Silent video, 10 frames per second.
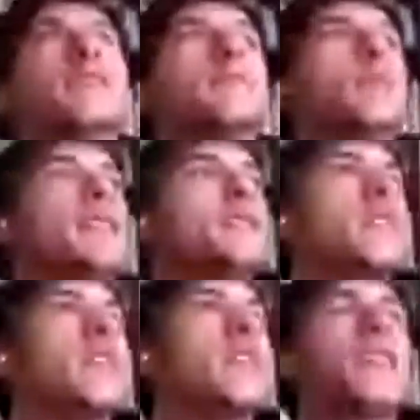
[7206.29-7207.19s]

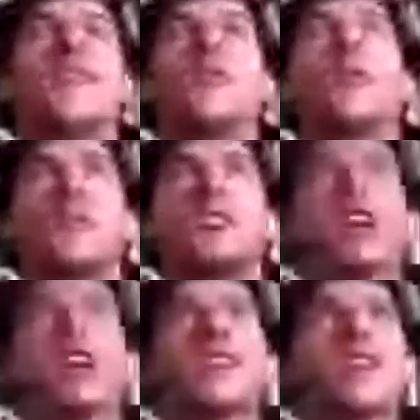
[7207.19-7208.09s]
basically will
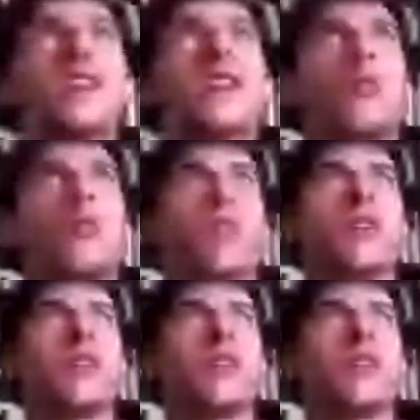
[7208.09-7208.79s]
reject her work.